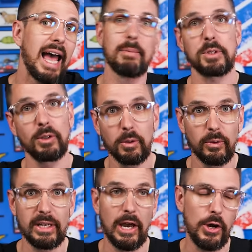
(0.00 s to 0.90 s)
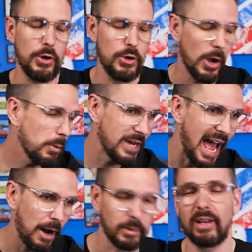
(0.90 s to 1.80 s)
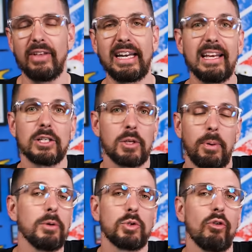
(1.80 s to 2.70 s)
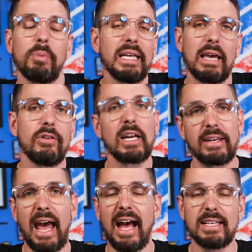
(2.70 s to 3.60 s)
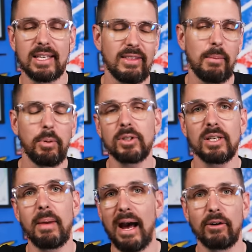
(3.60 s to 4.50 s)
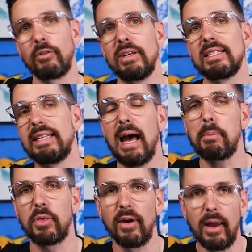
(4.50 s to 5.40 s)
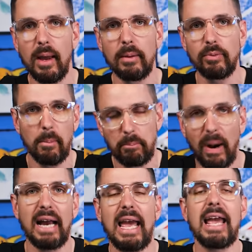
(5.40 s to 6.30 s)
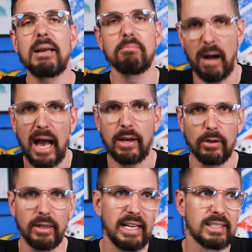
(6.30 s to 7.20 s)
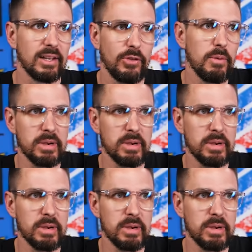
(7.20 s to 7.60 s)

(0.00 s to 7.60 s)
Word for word: absolutely no doubt that he is supposed to have been given a task that puts him out of his depth by a mile. It's the